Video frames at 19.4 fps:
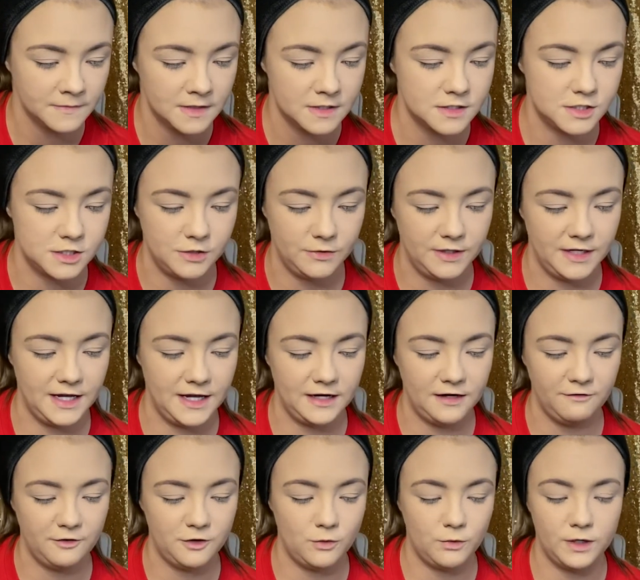So again,
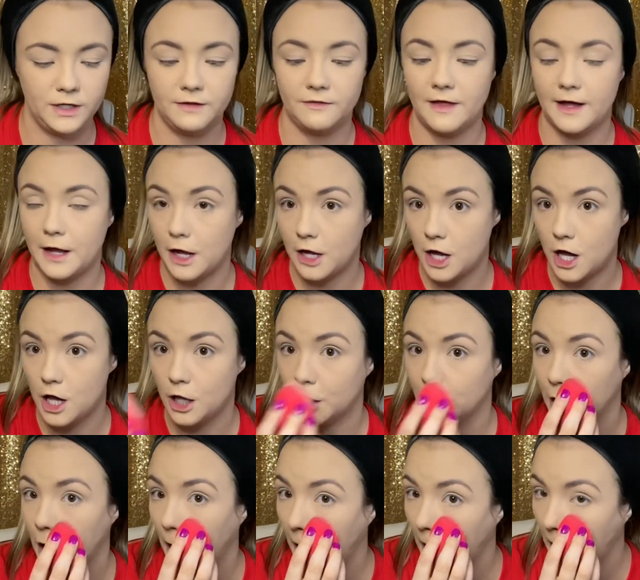if you wanted like a
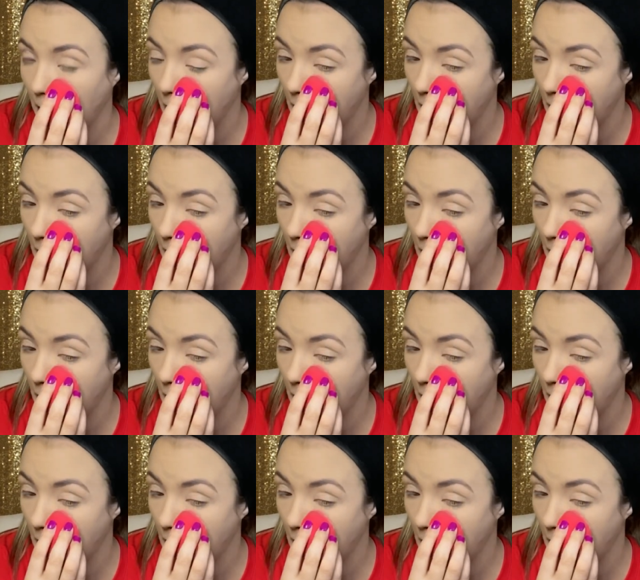color,